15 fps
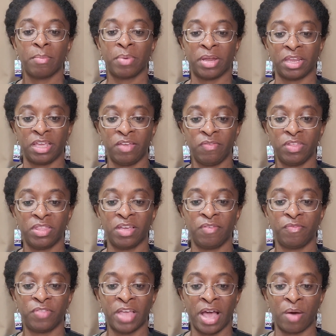But even
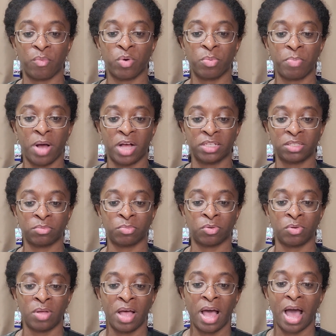if that were
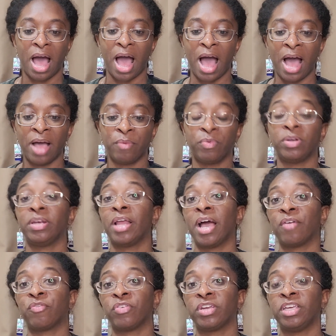possible, I would
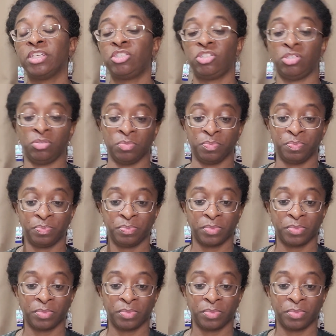not forget you.